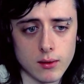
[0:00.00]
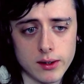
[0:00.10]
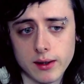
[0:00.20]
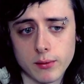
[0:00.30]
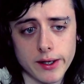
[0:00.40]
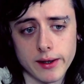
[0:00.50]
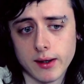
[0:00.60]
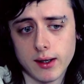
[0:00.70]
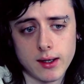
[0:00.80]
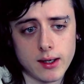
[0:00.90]
But either way,
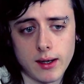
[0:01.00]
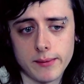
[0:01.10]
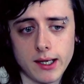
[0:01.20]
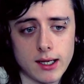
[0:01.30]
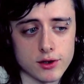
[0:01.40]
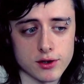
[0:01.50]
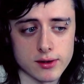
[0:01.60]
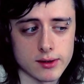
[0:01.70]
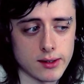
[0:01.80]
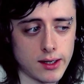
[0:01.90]
I mean, I
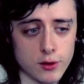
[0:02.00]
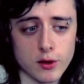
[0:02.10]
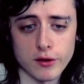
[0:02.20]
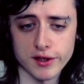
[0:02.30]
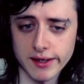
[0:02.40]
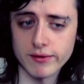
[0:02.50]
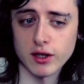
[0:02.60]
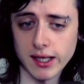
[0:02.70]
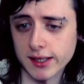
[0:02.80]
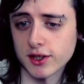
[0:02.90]
know there are
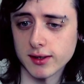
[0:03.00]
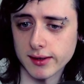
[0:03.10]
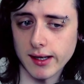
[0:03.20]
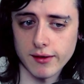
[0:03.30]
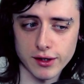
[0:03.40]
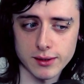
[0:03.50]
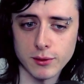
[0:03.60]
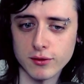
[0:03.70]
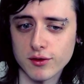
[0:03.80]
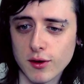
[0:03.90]
several glitches that I've
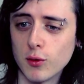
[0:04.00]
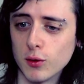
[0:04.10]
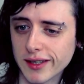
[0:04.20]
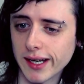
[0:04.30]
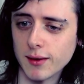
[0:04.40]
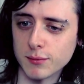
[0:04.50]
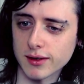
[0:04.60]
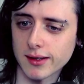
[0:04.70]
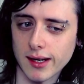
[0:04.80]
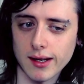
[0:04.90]
experienced throughout old
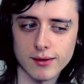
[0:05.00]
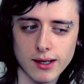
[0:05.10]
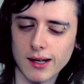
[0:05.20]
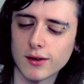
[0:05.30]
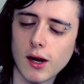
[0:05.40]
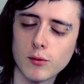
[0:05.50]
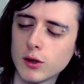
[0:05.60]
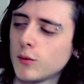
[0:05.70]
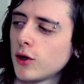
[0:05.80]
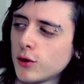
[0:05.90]
games that I
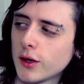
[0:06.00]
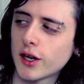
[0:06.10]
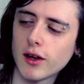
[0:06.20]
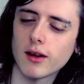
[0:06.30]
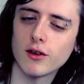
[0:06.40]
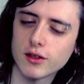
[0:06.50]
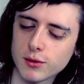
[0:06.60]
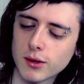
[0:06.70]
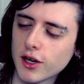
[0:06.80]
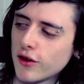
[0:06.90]
wouldn't want to
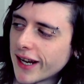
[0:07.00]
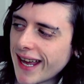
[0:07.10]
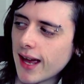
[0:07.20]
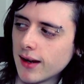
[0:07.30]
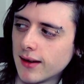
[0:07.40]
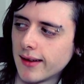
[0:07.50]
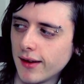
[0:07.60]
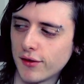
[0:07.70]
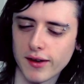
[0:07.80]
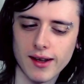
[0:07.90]
occur again
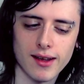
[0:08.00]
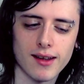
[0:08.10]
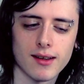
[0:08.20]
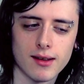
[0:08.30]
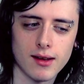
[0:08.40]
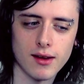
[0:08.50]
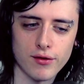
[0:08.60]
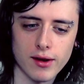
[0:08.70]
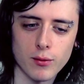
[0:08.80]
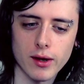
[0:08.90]

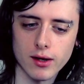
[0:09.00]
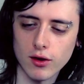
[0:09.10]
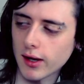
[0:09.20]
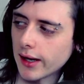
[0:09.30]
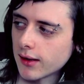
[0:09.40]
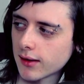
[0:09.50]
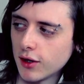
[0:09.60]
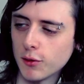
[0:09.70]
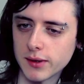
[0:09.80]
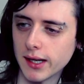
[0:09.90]
if I went and got like
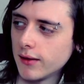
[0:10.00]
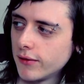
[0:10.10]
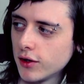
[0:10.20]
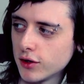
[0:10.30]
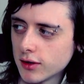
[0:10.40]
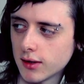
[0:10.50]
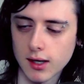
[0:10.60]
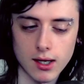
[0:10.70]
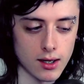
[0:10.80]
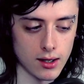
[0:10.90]
the updated version.